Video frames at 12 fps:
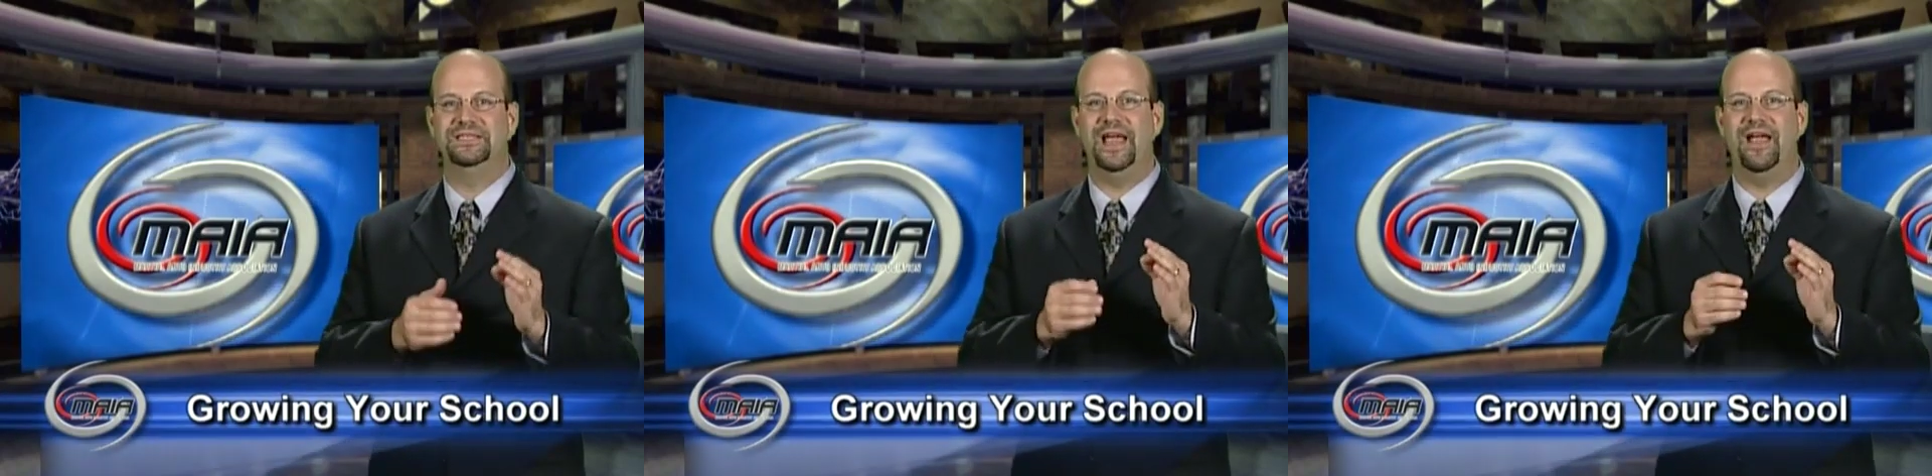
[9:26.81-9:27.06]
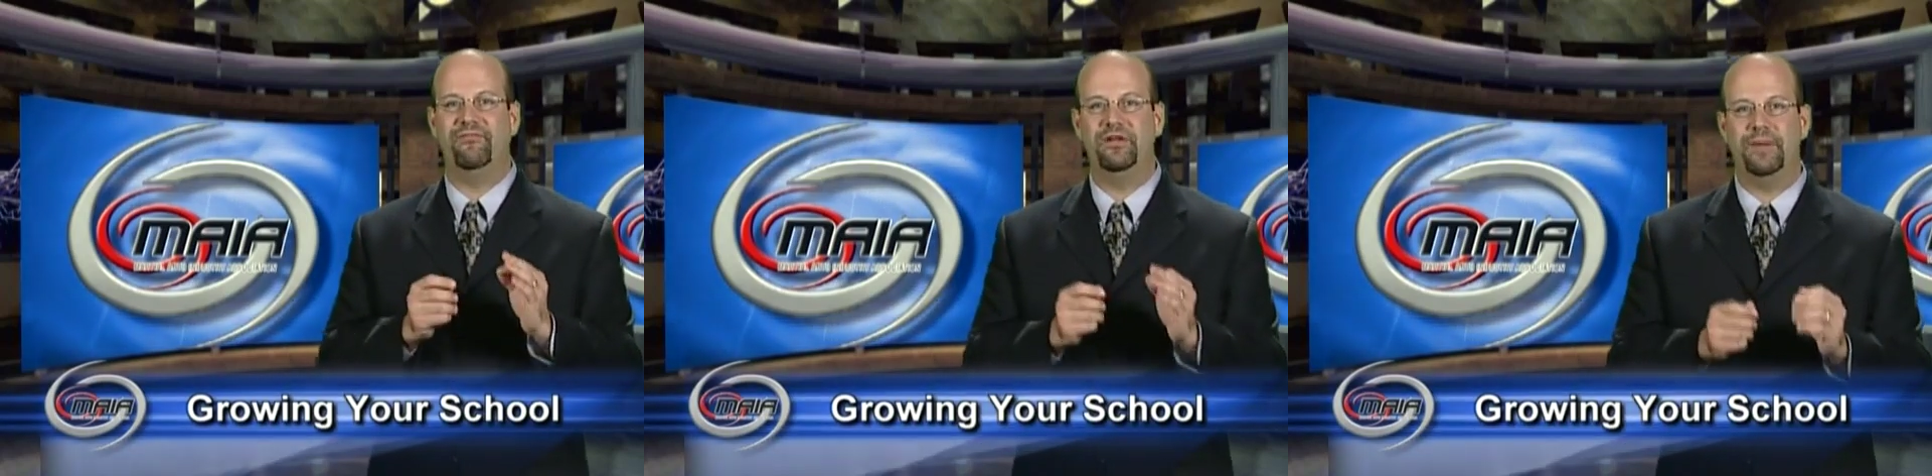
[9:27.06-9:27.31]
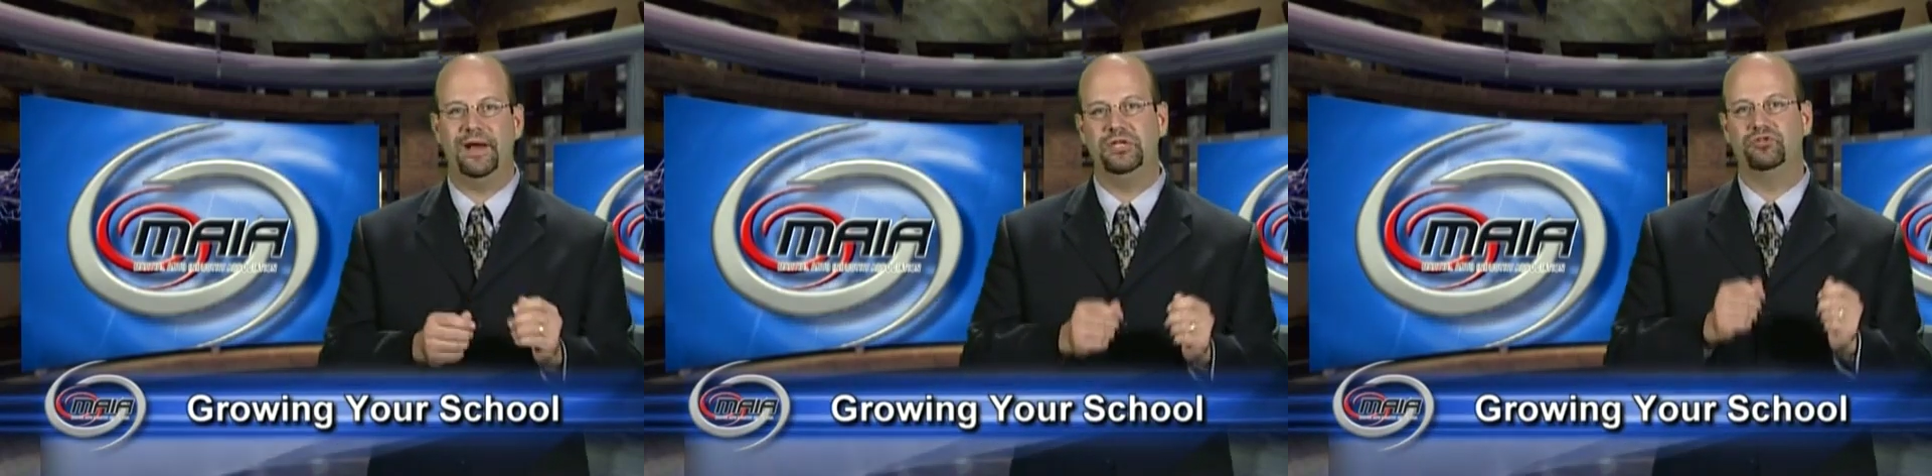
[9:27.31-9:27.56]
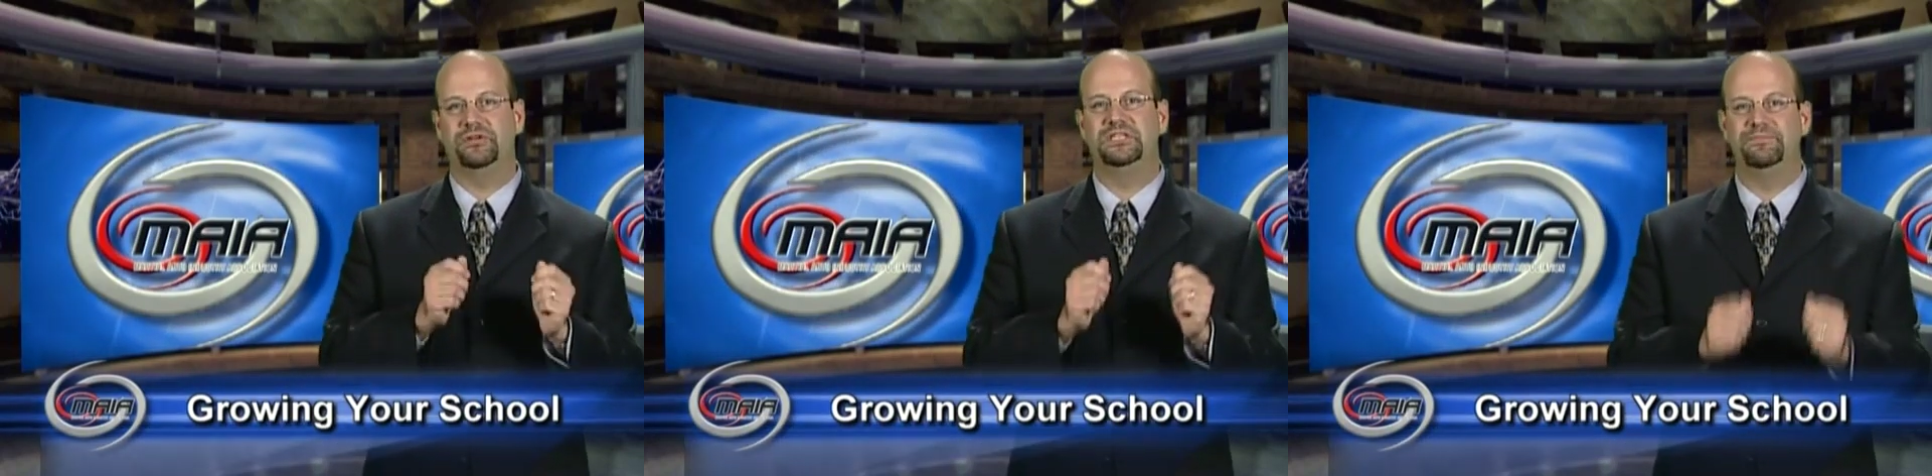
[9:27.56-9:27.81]
everybody's
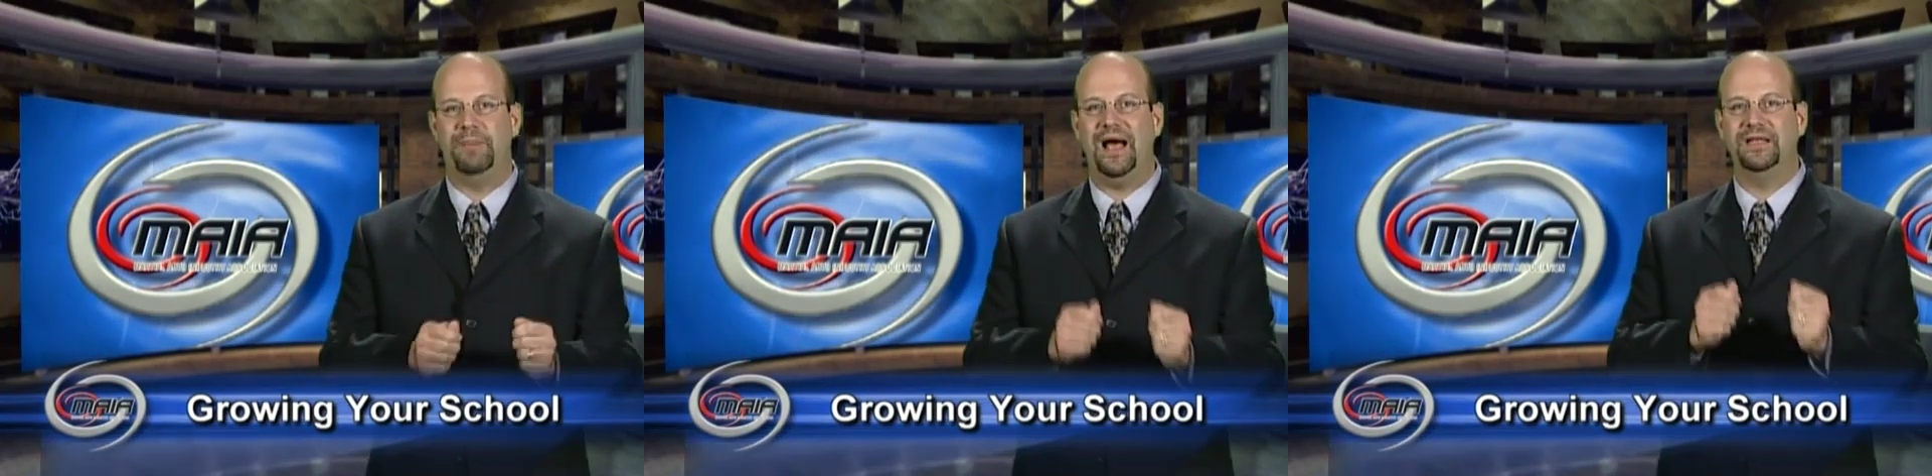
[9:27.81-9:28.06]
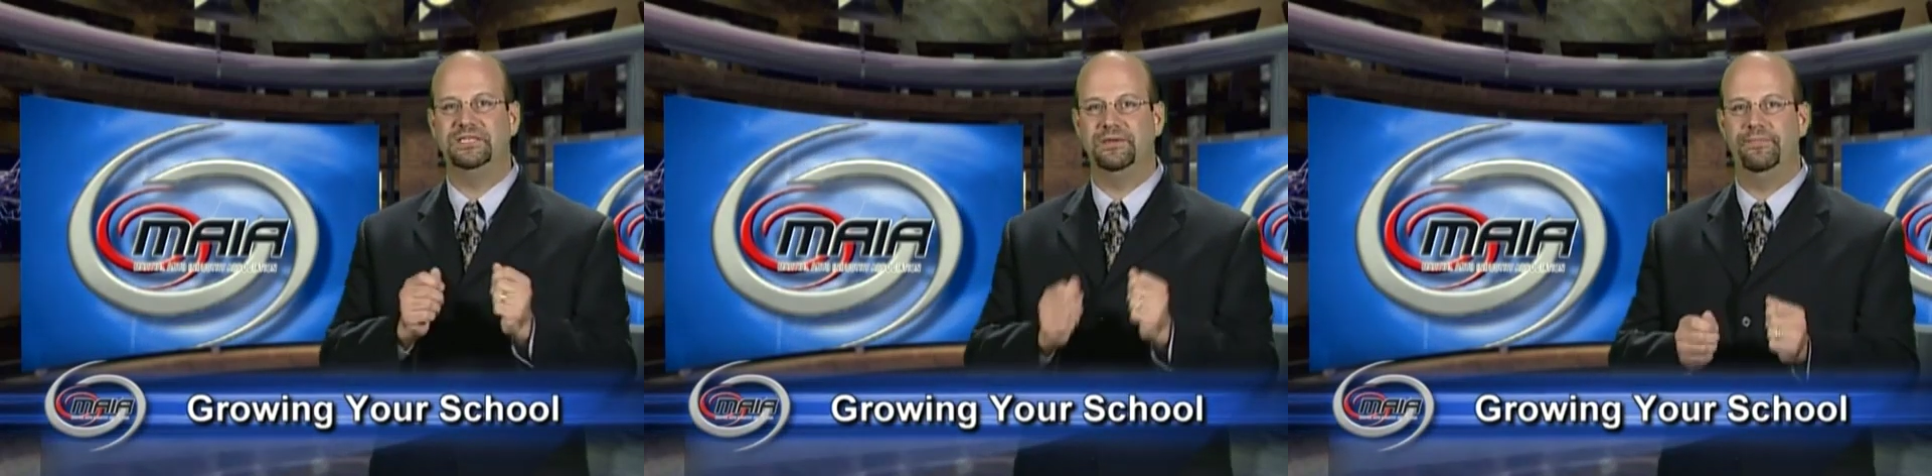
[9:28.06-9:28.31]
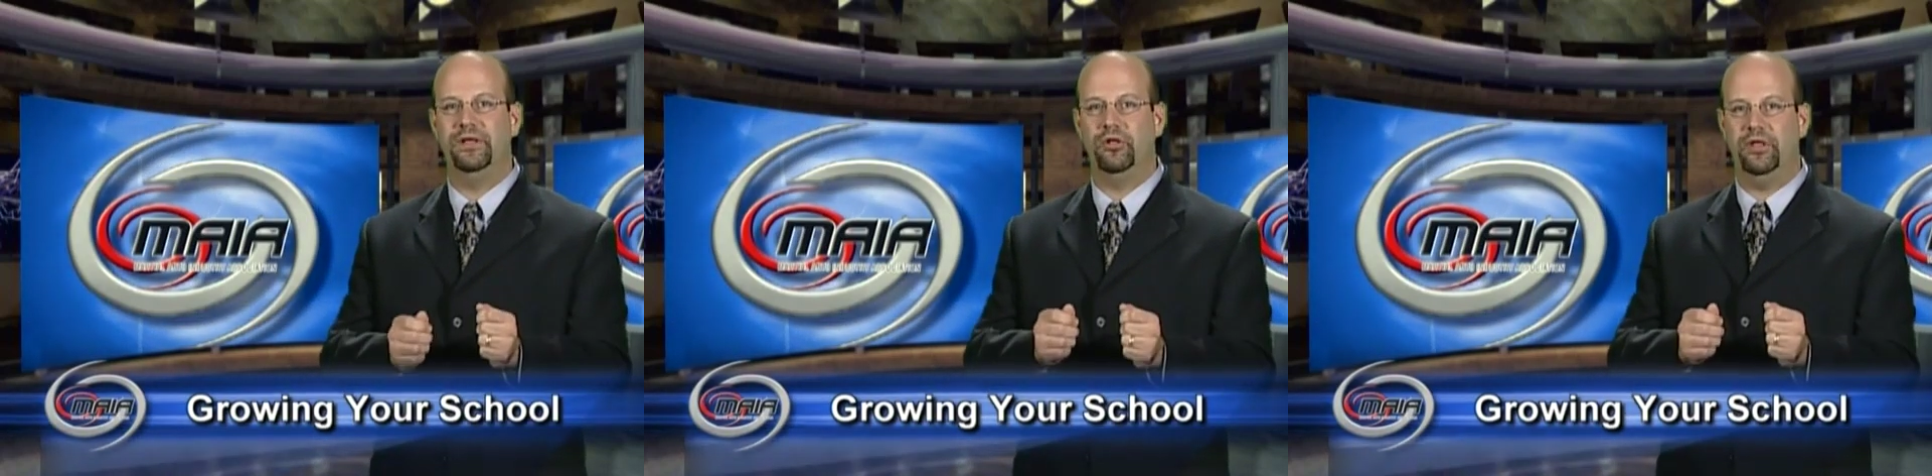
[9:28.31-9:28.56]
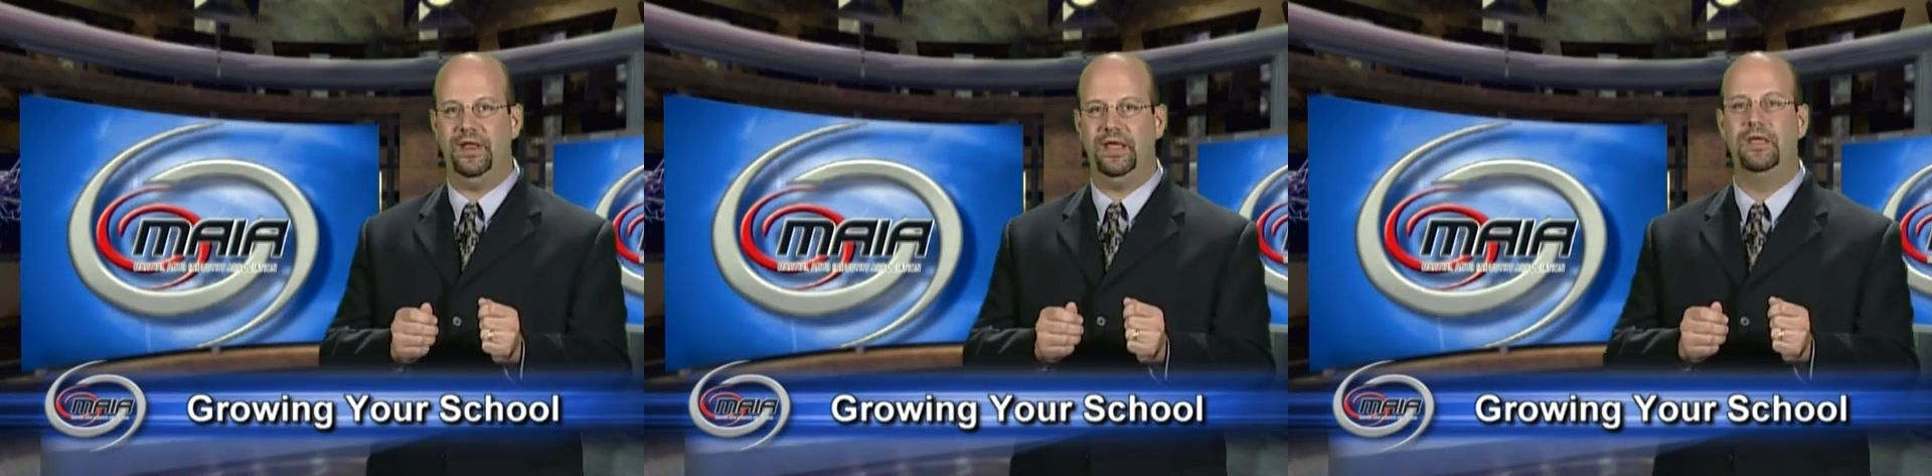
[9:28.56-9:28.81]
responsibility